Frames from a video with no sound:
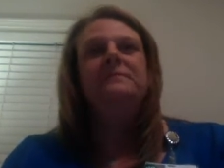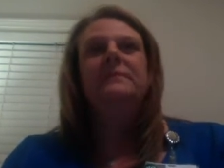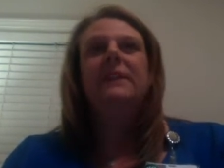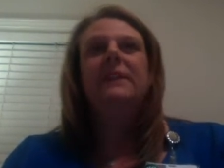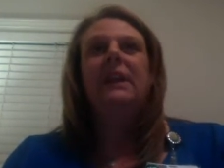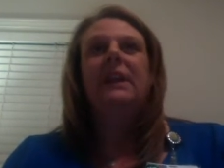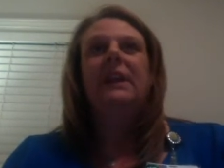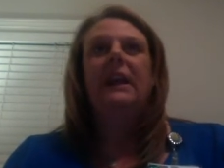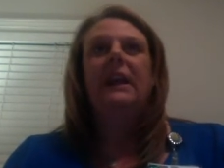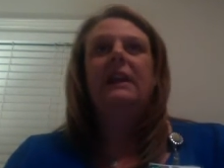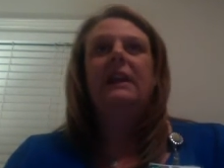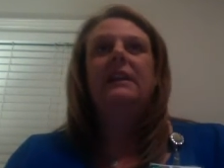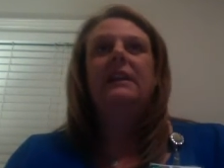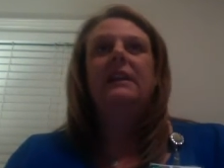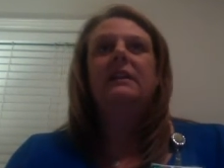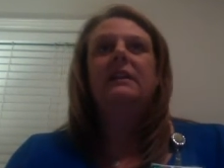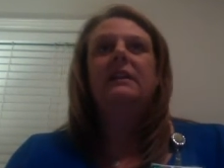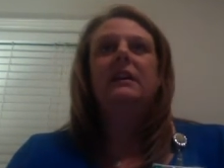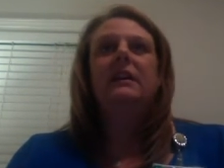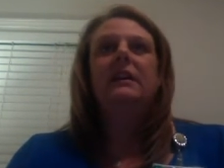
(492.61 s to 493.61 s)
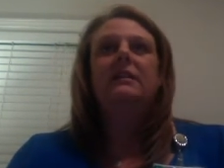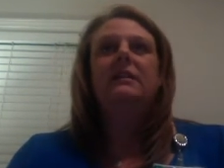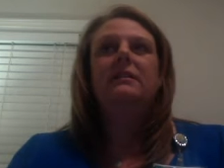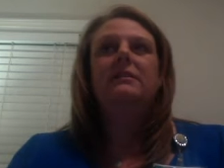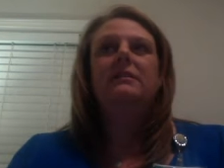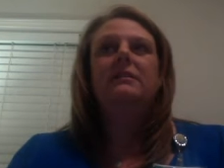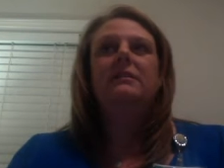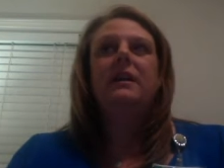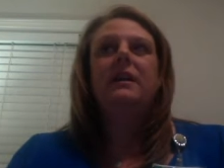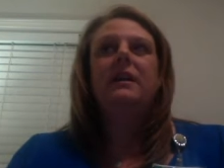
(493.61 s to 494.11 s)
can
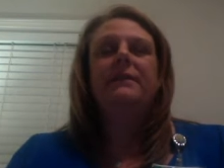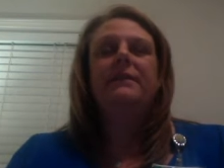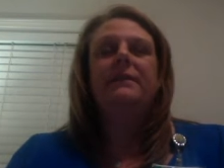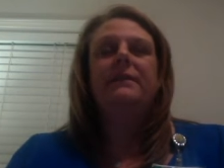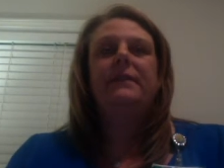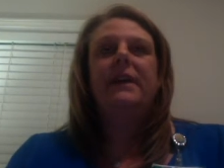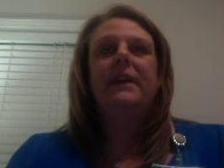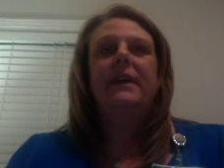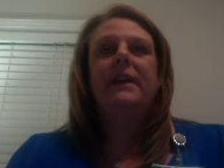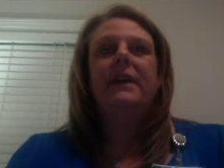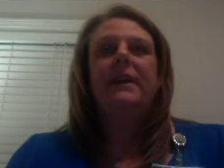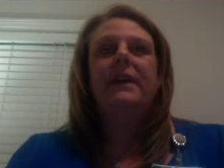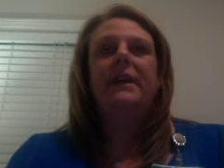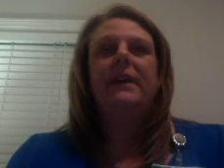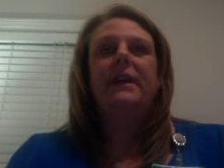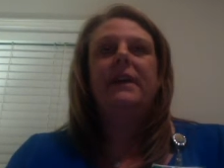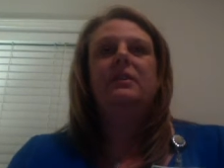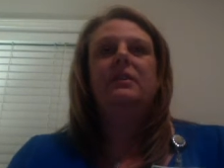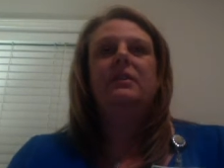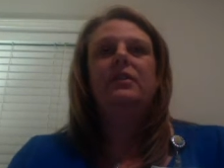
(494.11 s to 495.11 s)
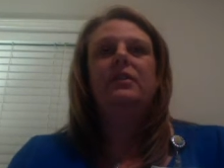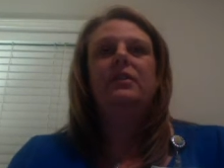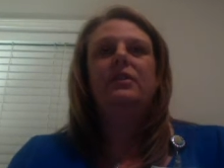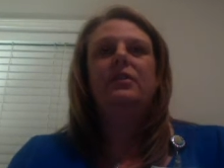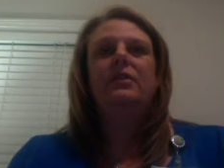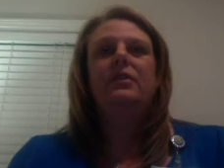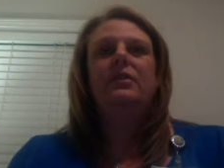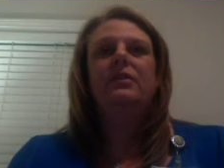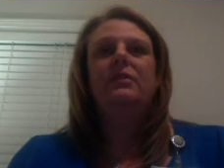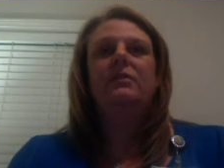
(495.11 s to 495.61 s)
affect
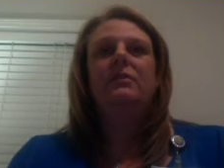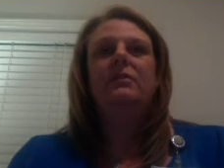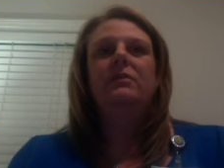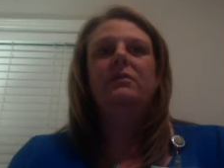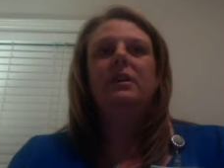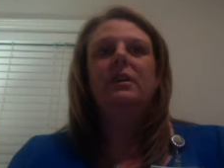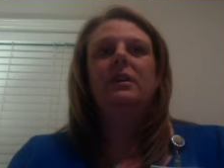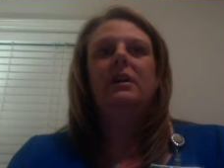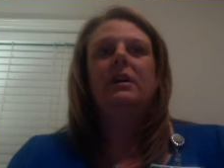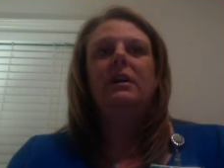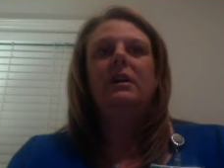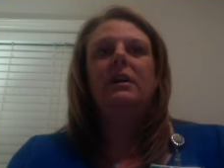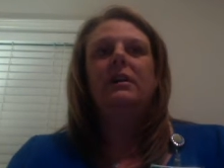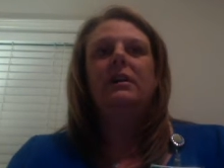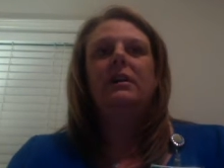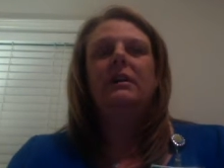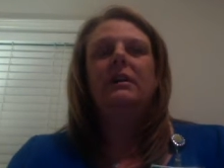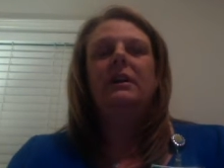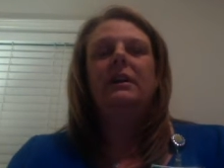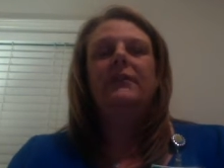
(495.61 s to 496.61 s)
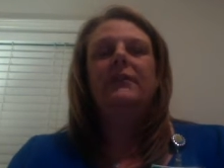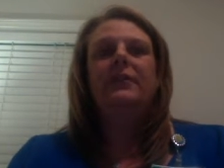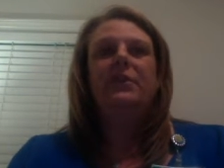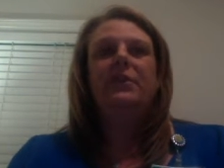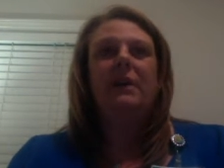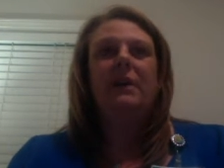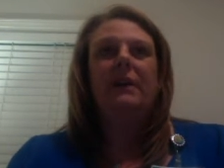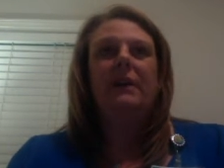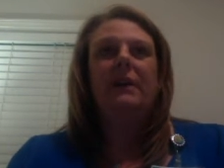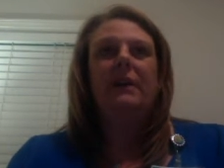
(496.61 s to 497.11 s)
you if you
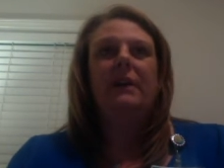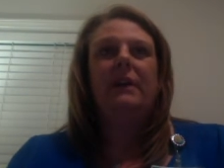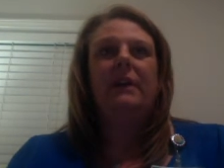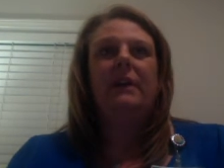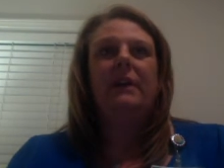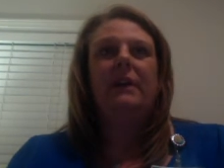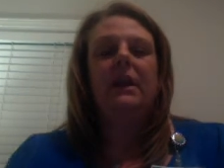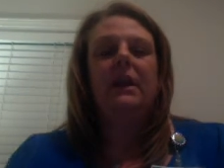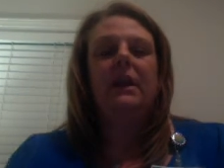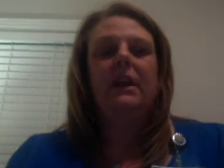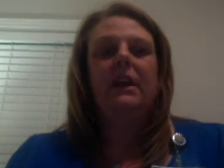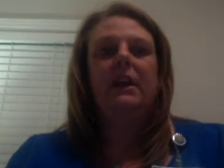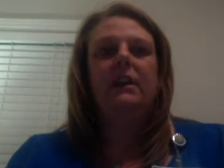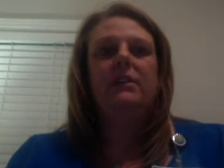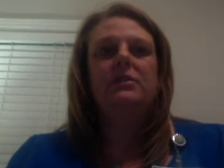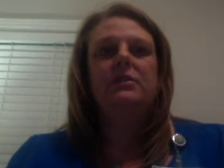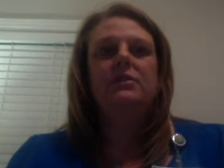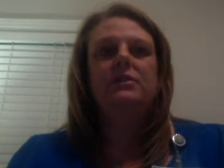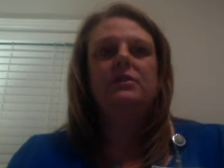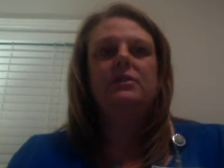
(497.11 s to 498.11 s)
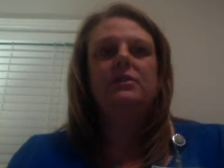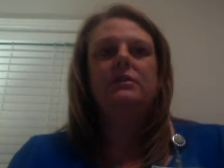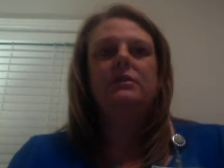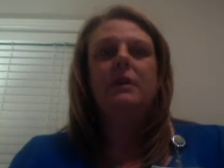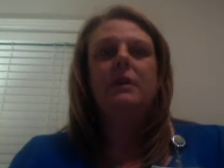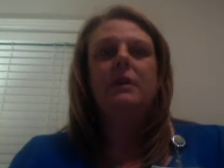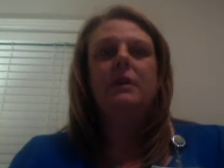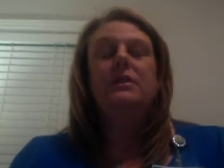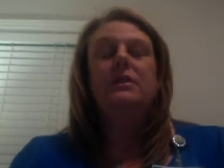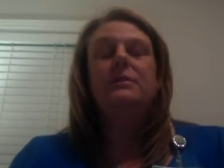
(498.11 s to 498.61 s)
have a cardiac issue.
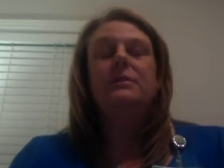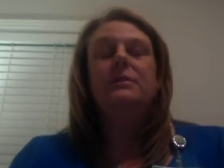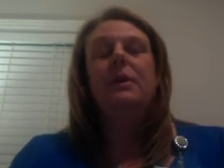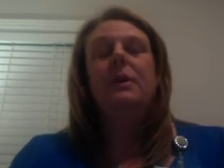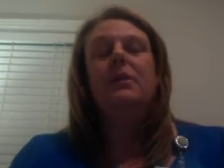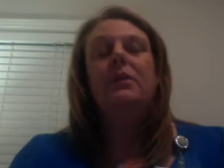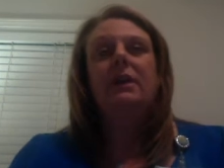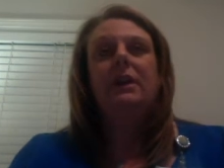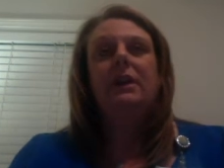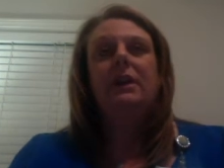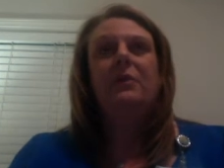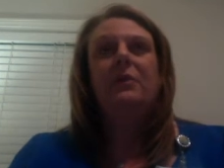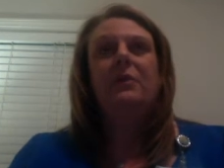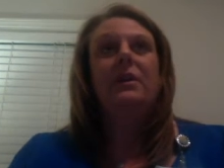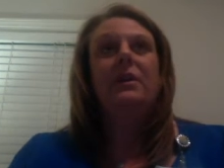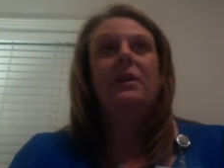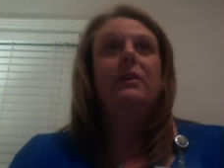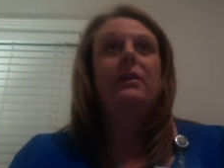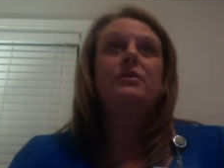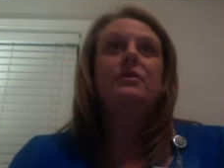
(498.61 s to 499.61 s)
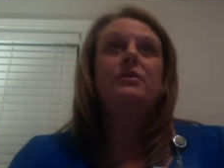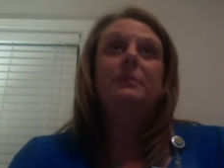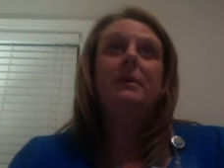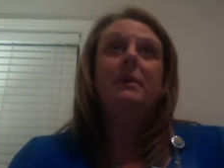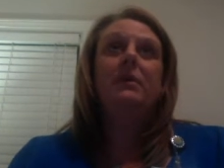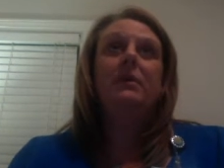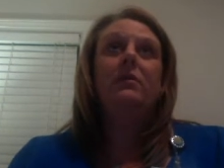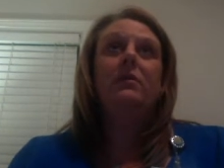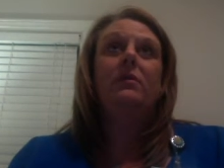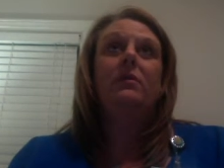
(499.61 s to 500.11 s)
Smoking, whether you
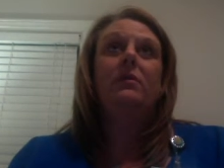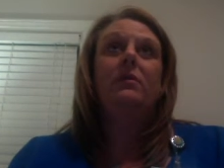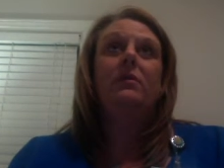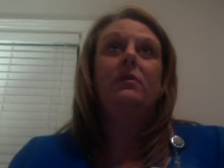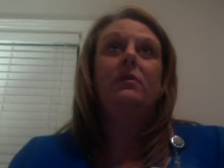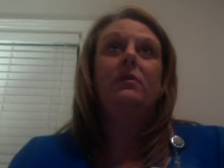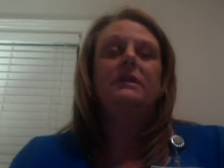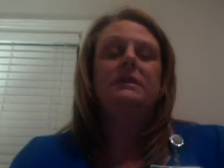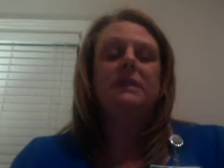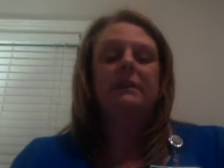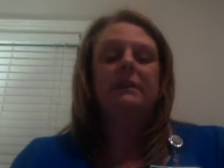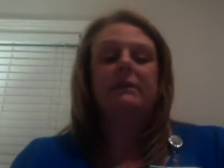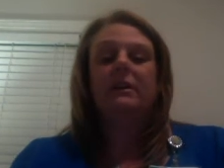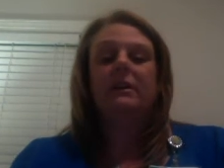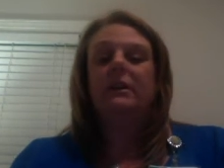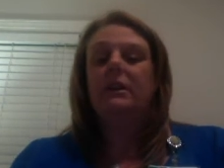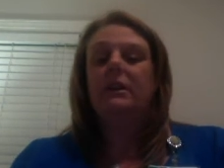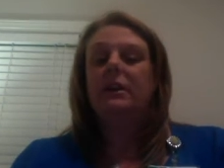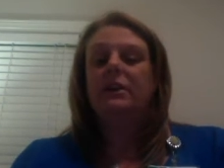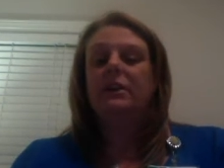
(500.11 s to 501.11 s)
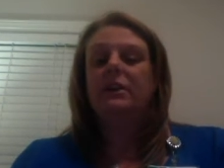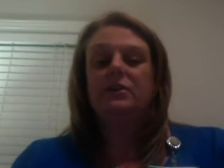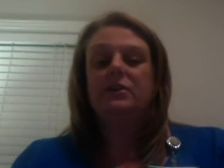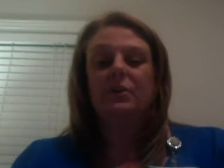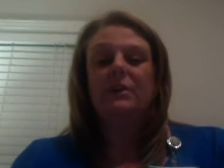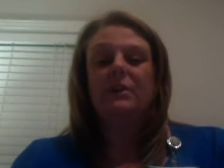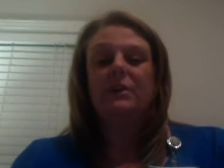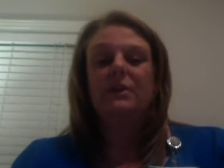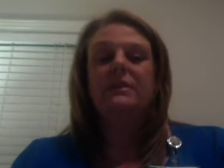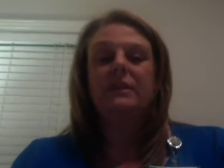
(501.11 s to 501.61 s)
smoke or not, that's definitely a
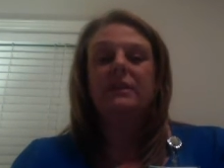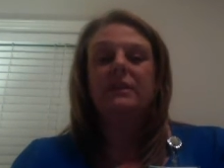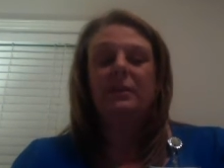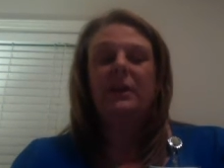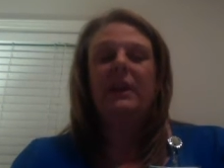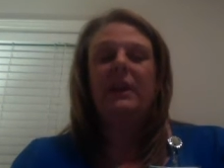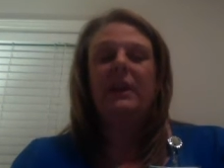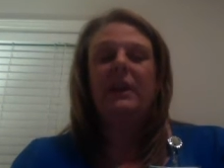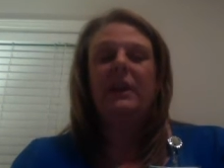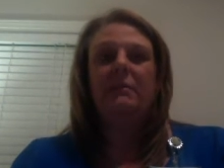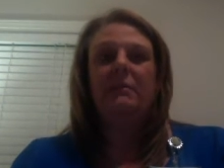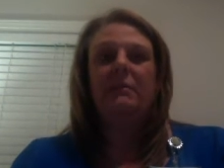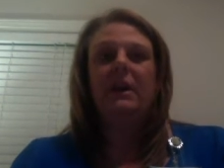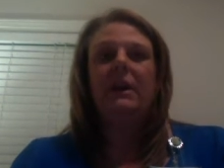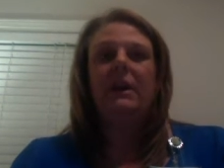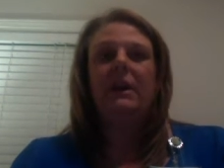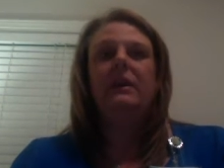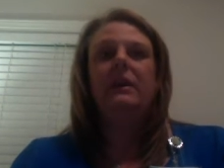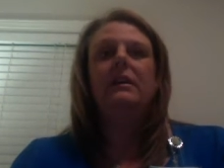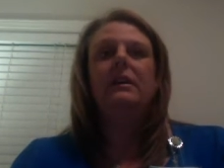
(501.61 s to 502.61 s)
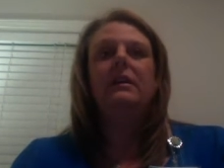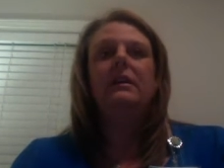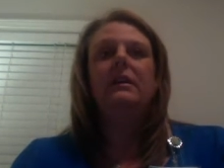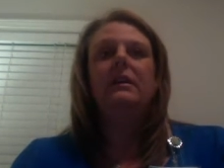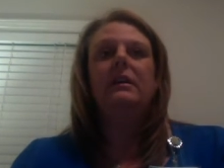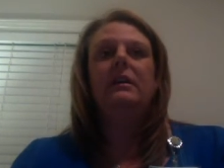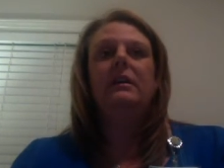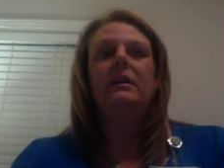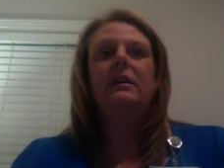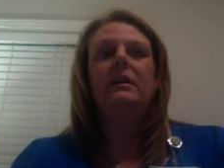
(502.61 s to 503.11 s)
choice that we can make.
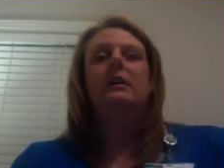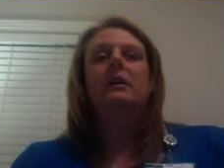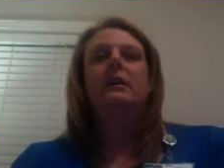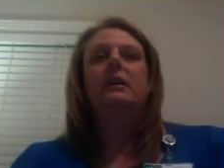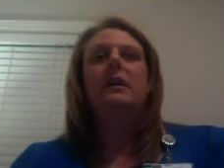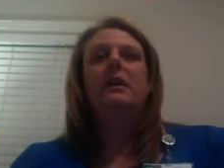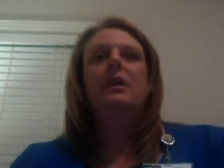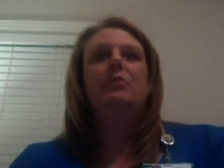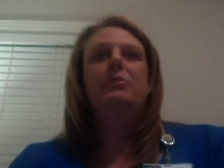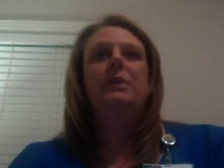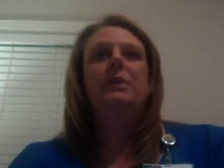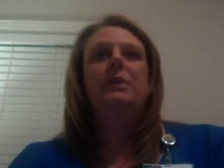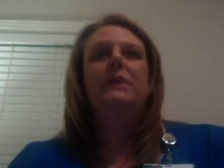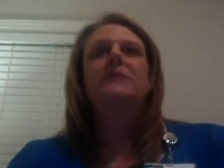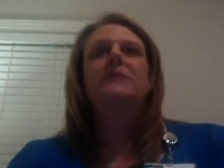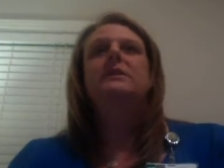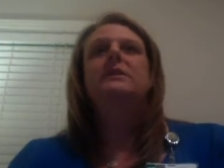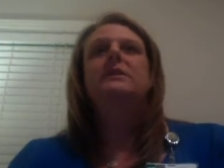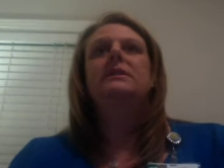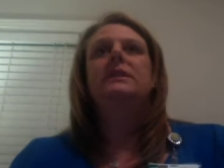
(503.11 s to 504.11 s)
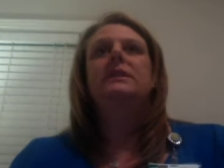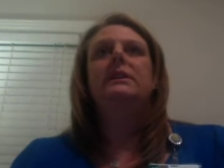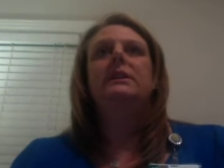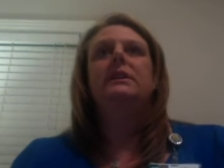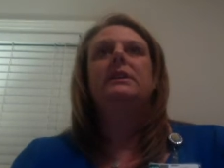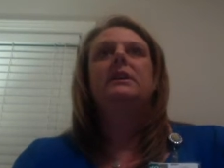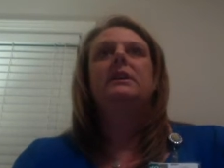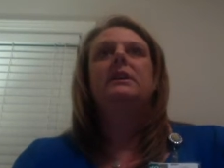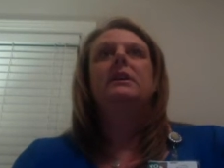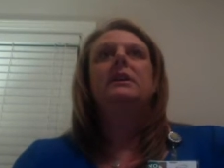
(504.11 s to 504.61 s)
Obesity,
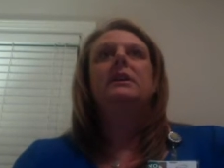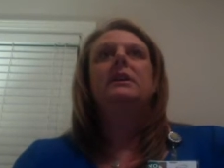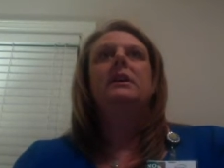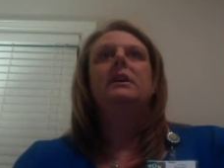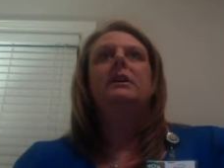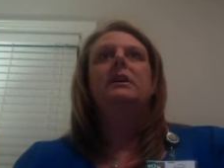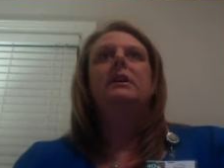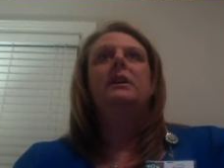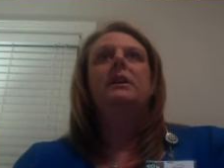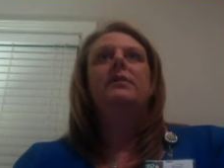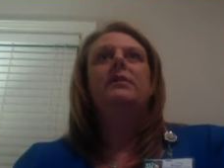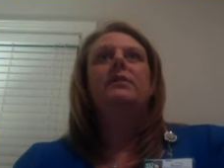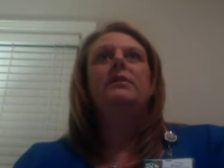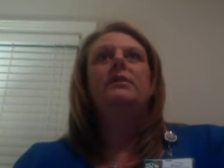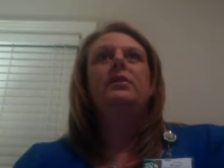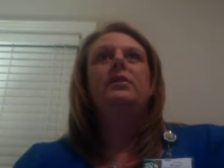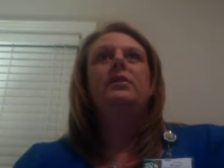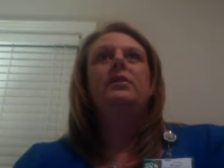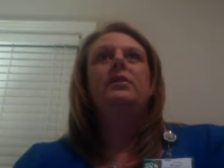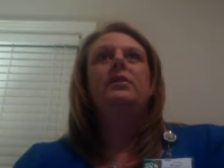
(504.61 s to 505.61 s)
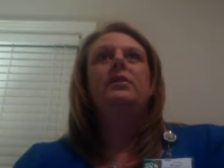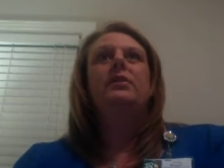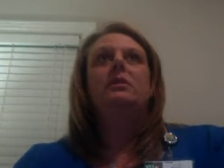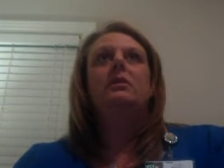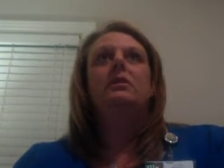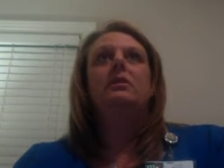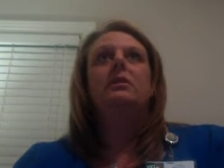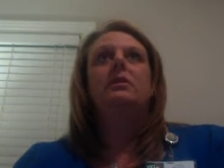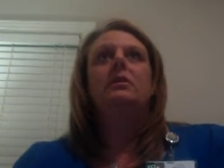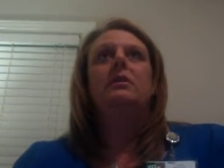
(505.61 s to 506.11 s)
if you
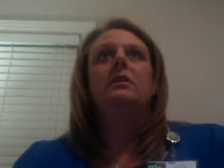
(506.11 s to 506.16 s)
are